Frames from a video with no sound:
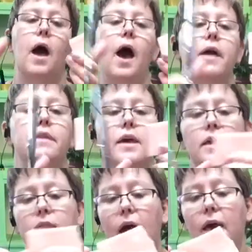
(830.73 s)
I
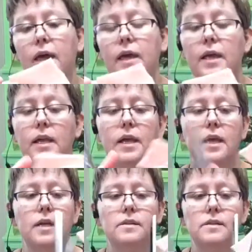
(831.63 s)
think that he
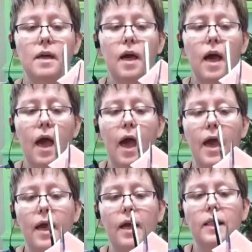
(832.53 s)
needs
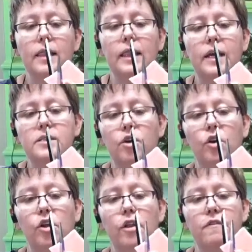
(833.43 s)
a
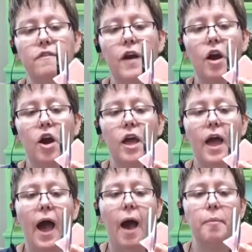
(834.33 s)
little, very
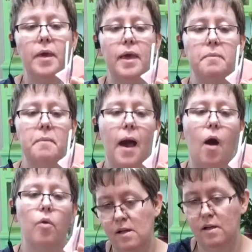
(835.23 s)
happy mouth.